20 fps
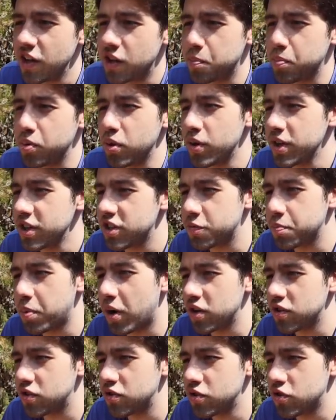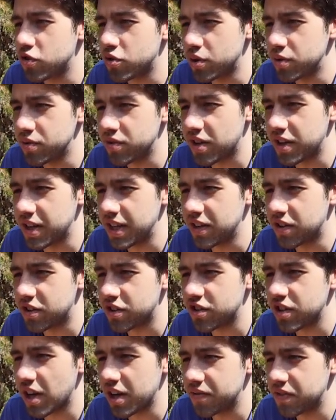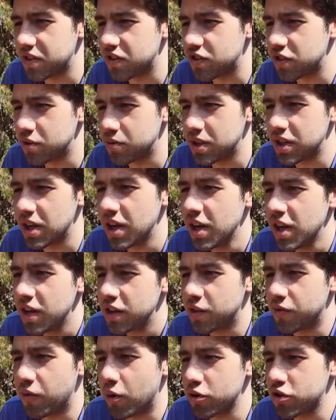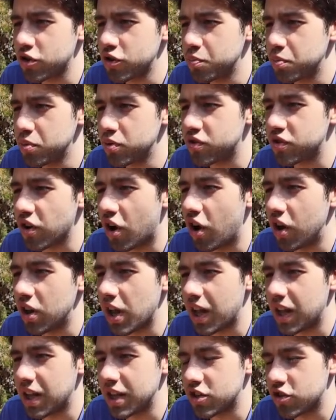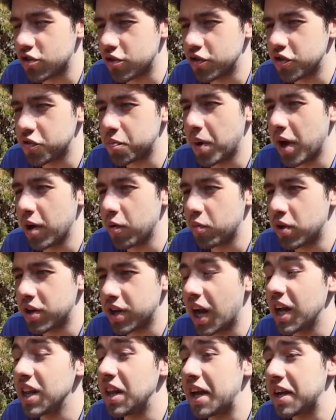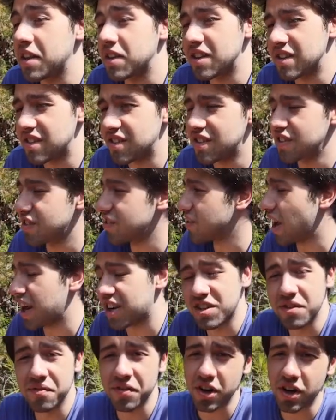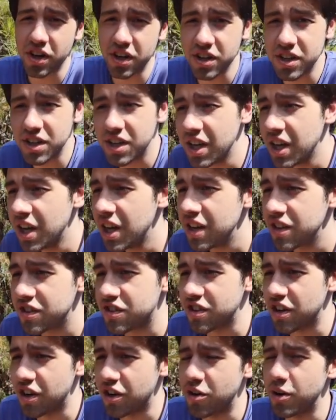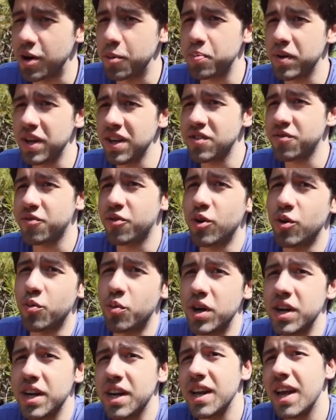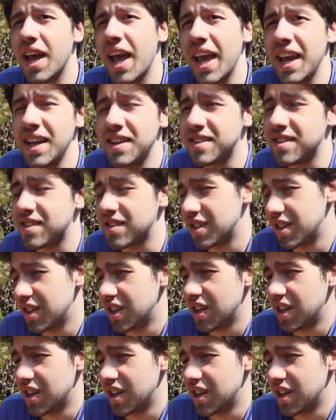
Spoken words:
Deploy, spawn 2 drones on either side of this unit. Devotion, boost all allied drones by 1. I like this. This is actually very good. So, it plays for what? 8?